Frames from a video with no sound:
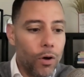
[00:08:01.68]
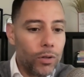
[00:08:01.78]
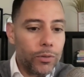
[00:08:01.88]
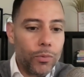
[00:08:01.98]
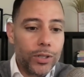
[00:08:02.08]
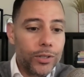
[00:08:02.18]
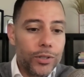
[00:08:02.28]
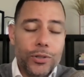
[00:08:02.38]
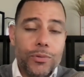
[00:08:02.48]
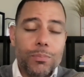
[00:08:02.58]
Of all he wanted
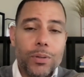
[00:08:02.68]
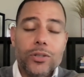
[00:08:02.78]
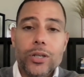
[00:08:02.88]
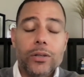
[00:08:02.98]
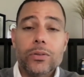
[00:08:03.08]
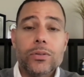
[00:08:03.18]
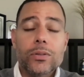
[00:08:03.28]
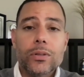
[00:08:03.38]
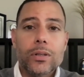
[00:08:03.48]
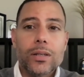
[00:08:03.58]
to do was play
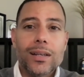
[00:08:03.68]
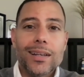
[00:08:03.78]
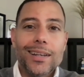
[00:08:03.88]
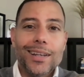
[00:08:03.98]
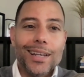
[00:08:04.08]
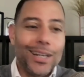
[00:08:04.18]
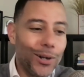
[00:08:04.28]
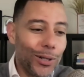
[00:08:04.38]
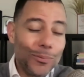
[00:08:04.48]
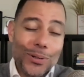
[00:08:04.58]
checkers.
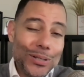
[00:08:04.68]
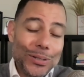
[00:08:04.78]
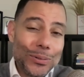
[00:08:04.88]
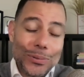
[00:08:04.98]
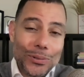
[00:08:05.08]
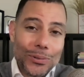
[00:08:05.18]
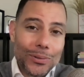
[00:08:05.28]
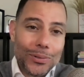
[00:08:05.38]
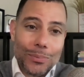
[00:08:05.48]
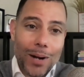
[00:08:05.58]
And all he wanted to do was
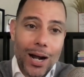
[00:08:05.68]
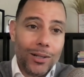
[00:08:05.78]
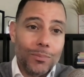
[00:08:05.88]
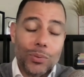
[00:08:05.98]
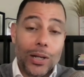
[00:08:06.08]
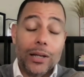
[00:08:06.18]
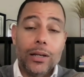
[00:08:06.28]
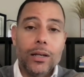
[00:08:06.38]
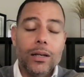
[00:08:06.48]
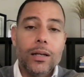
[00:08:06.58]
smile and play.
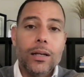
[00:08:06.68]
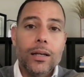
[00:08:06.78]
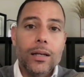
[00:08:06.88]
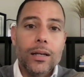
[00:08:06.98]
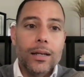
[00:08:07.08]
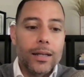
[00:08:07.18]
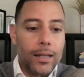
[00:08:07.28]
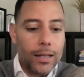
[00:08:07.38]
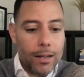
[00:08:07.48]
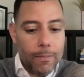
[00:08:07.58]
Mm.
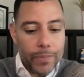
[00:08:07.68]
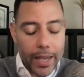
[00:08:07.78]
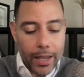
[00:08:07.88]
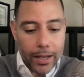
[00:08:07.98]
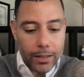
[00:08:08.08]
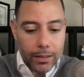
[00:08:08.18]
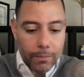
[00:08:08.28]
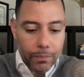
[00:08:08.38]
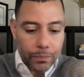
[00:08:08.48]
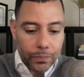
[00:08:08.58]
And
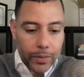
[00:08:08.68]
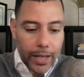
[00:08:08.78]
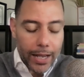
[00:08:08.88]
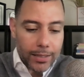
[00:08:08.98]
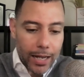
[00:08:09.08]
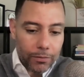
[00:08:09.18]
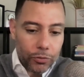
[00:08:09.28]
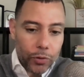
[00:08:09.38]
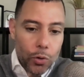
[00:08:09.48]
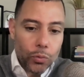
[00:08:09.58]
as
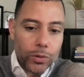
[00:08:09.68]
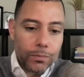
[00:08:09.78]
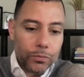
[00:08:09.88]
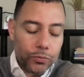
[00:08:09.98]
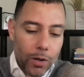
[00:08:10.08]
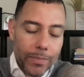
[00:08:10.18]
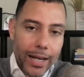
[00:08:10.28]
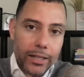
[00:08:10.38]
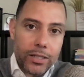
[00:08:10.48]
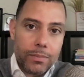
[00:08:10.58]
I've grown from
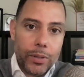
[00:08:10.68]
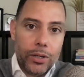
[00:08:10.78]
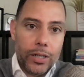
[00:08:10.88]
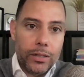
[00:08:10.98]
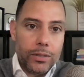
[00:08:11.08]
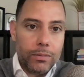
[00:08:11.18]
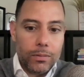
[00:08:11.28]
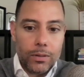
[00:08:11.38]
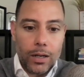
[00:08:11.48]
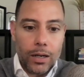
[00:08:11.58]
that experience
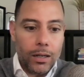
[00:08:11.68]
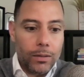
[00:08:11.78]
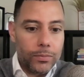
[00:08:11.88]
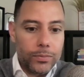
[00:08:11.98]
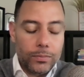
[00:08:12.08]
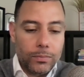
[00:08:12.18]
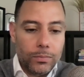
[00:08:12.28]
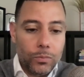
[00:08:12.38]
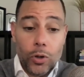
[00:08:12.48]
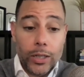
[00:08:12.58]
of,
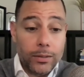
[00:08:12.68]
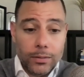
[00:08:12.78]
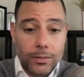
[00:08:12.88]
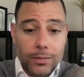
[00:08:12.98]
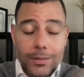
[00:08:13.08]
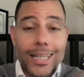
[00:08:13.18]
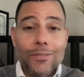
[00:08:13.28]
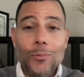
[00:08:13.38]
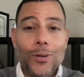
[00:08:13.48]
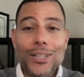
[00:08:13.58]
one,
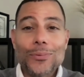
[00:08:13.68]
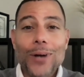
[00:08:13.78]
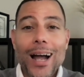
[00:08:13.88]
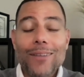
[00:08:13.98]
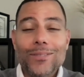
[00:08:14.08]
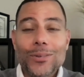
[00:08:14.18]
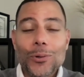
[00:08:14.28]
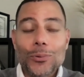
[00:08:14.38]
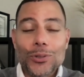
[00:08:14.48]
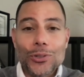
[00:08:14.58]
never wanting to have to
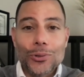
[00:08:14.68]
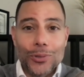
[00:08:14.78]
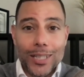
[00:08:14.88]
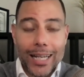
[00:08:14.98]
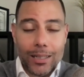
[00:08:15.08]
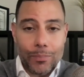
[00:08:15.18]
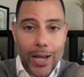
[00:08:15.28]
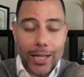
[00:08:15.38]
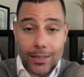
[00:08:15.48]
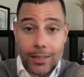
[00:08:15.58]
work with children in that
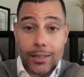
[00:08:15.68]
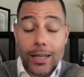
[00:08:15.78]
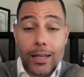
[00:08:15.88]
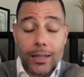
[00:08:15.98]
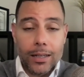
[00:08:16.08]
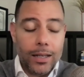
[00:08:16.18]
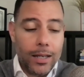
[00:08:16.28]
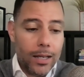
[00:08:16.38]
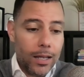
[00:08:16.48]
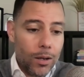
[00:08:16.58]
capacity again,